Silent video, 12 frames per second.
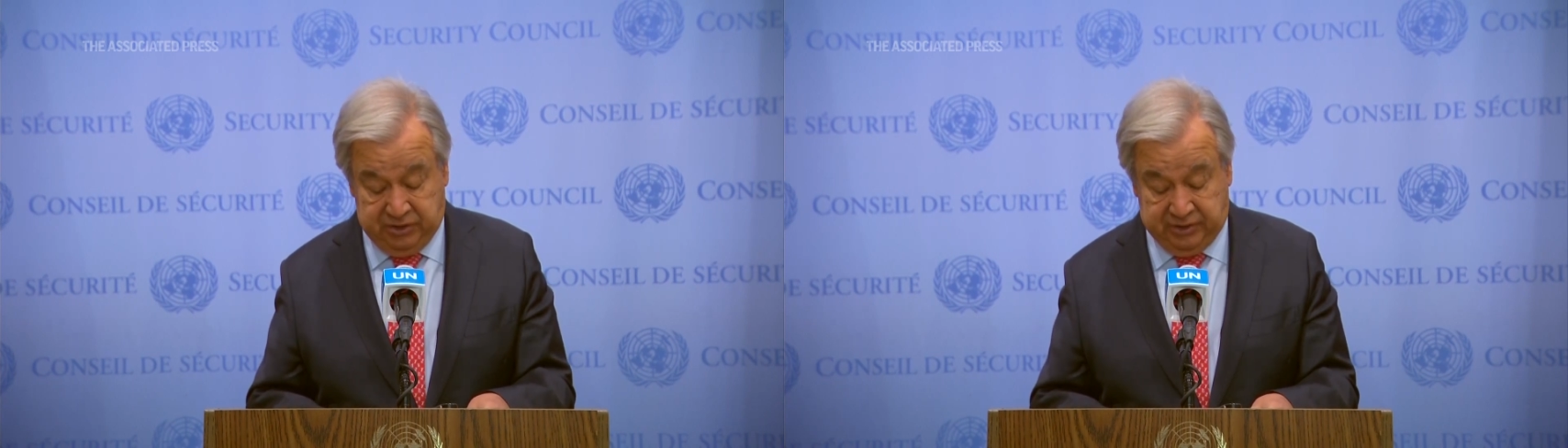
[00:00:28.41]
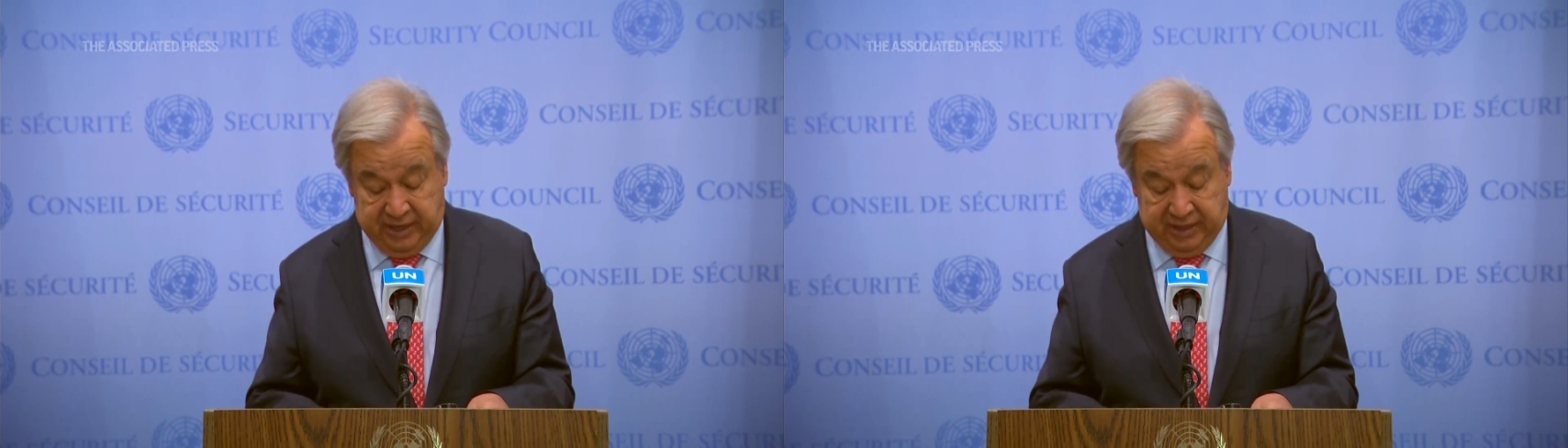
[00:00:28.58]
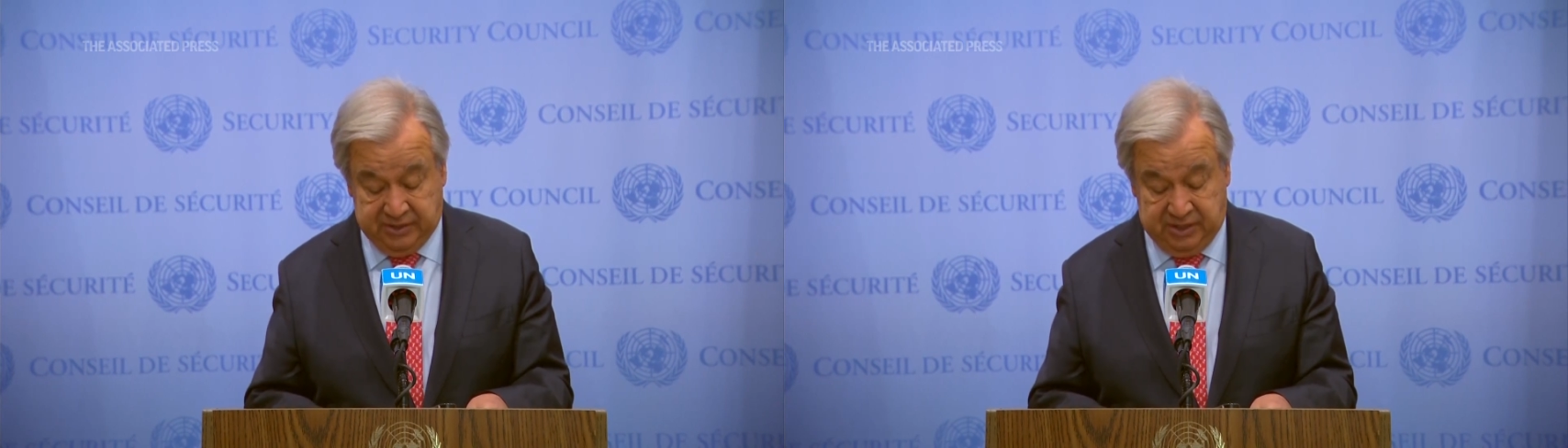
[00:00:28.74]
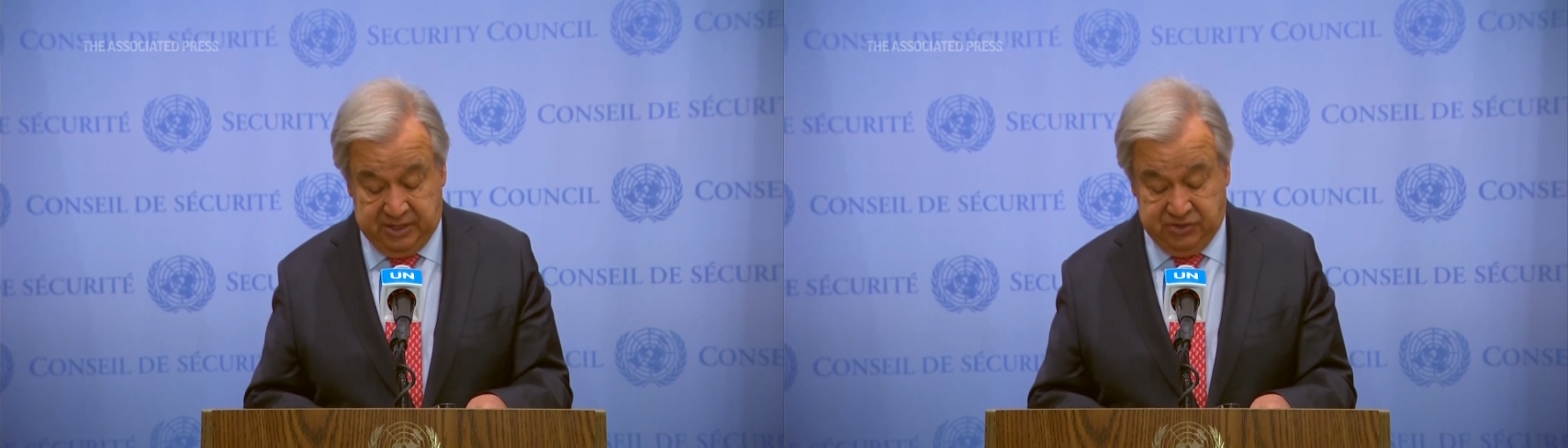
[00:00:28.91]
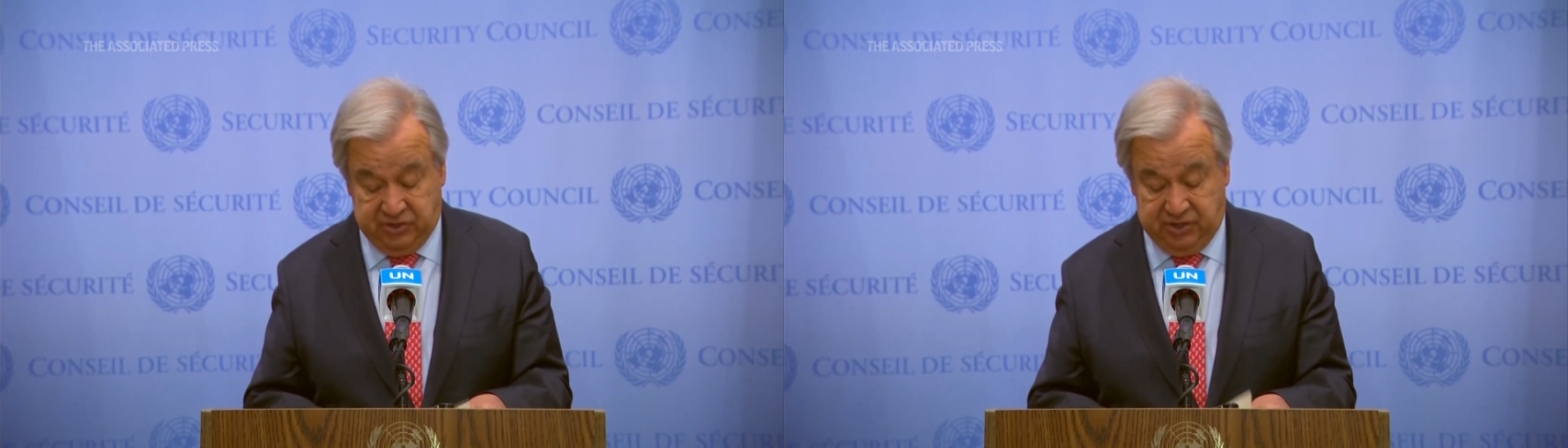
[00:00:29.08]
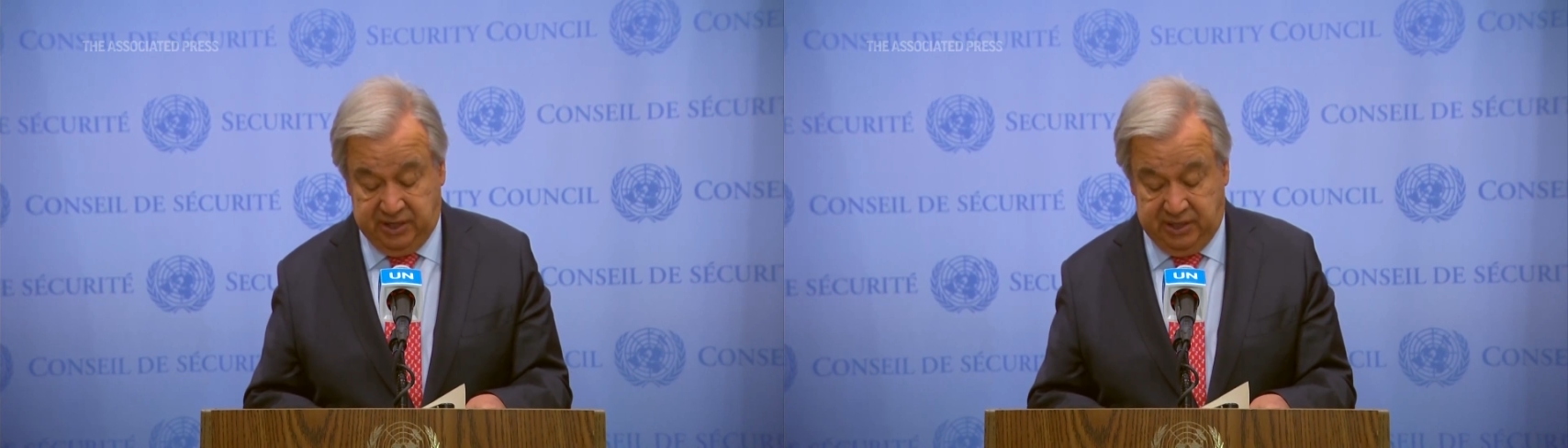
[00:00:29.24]
attacks in
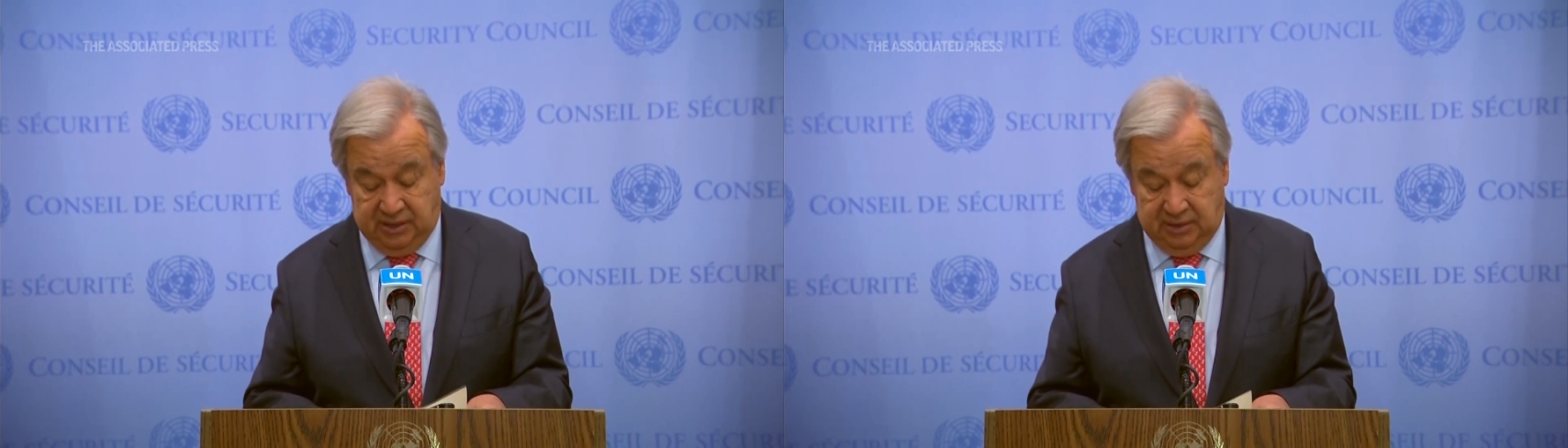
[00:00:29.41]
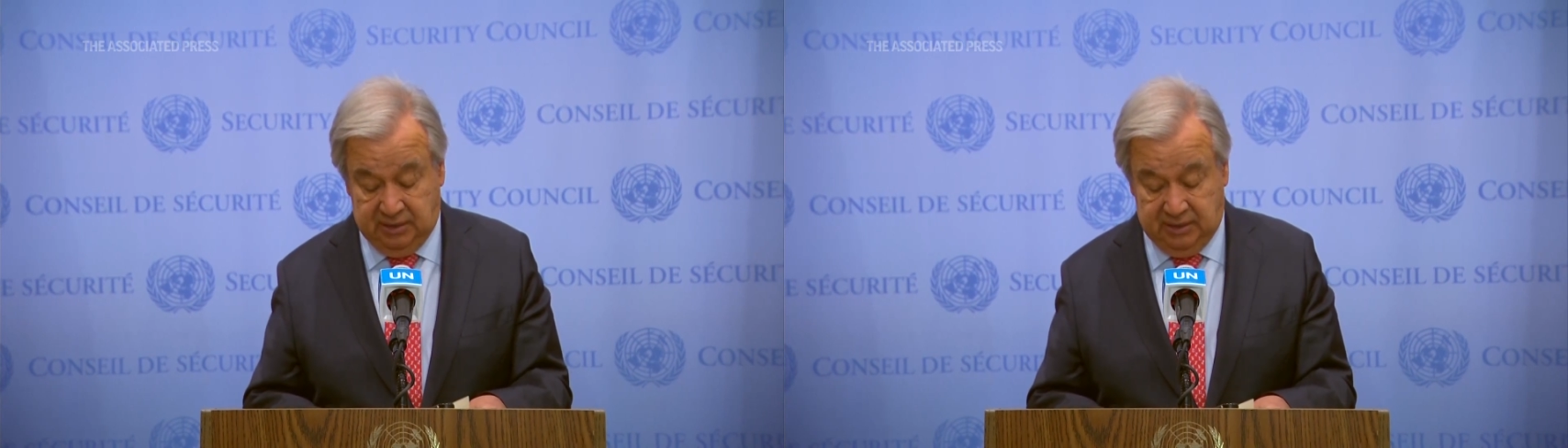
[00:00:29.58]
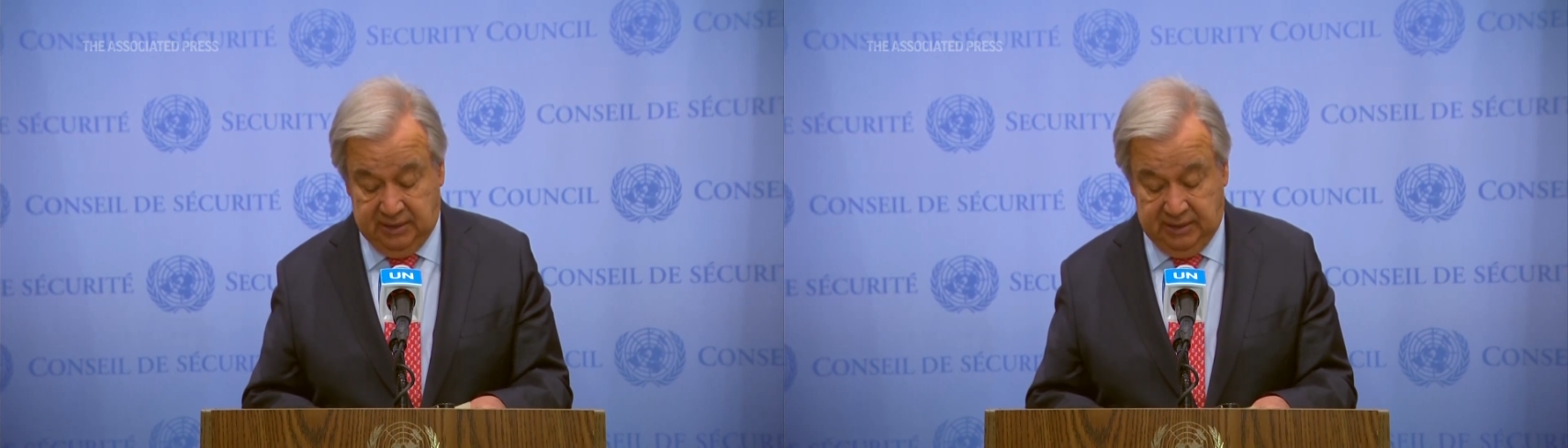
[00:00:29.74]
Israel